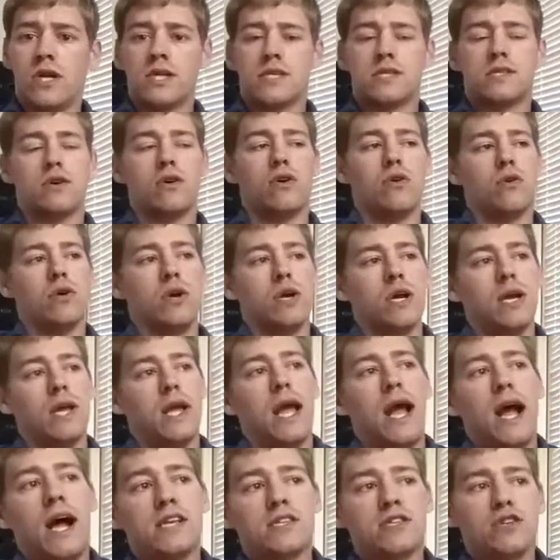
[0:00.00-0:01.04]
So
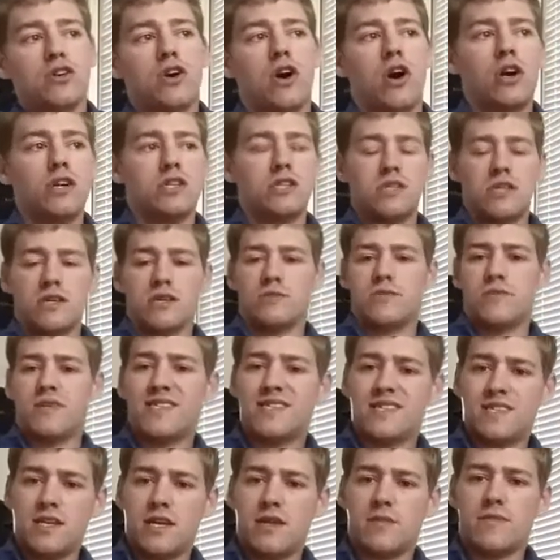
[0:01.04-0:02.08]
as a car
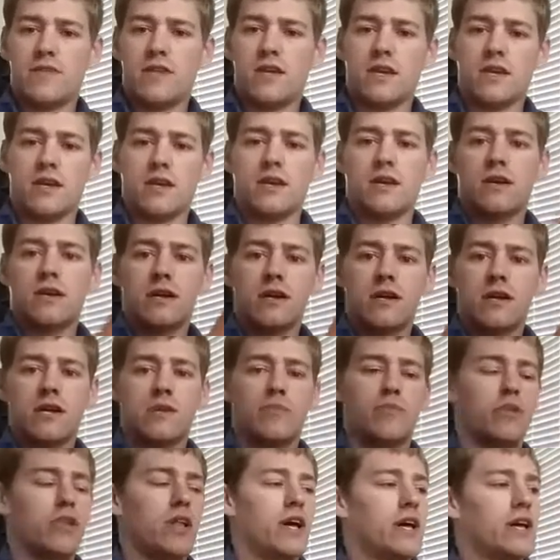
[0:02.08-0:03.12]
salesman, same thing.
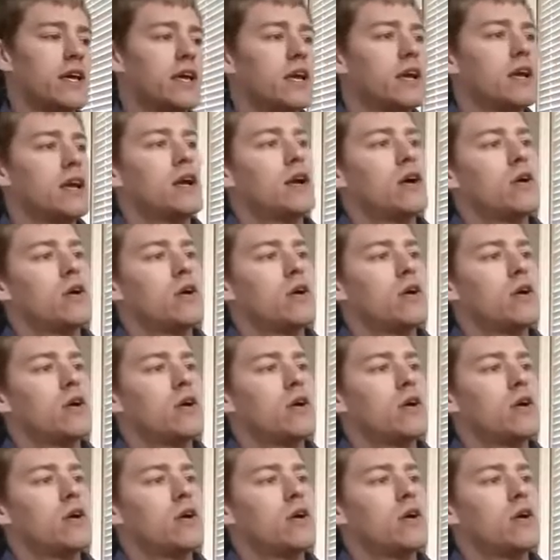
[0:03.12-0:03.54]
Click play.